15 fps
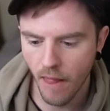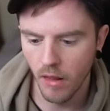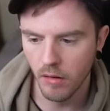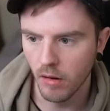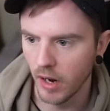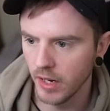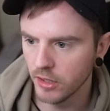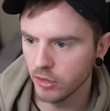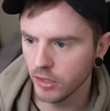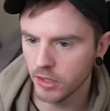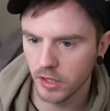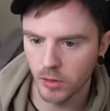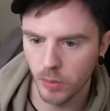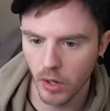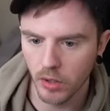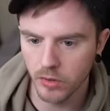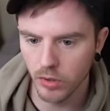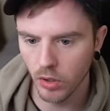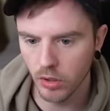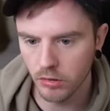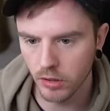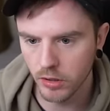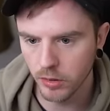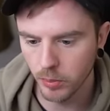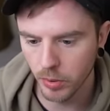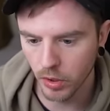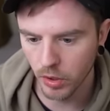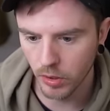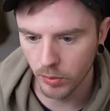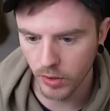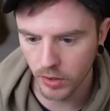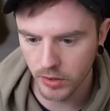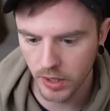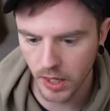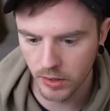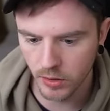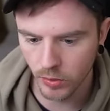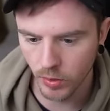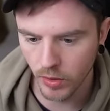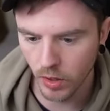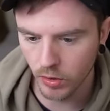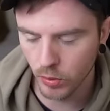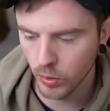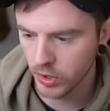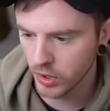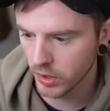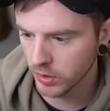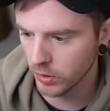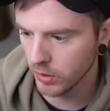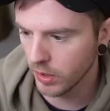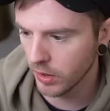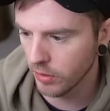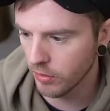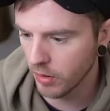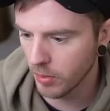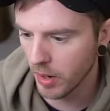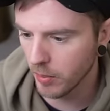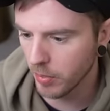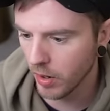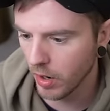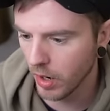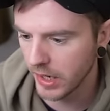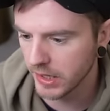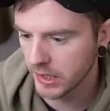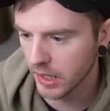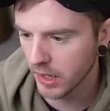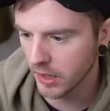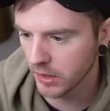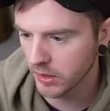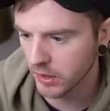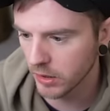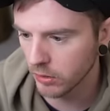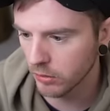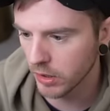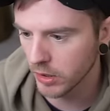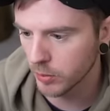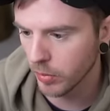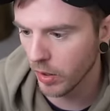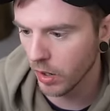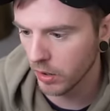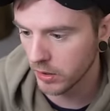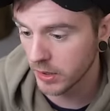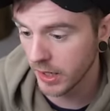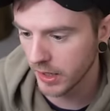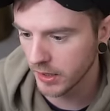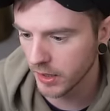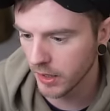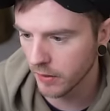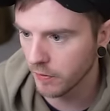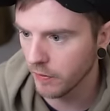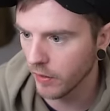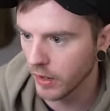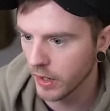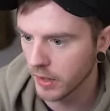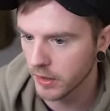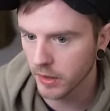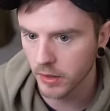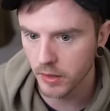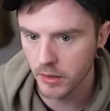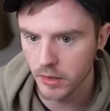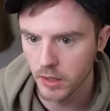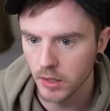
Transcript: All right. Interesting spots all across the board. We've got tens. We've got queen jack suited in 3-bet pot. Ace king in a single raise pot. Ding, ding. Fucking ding.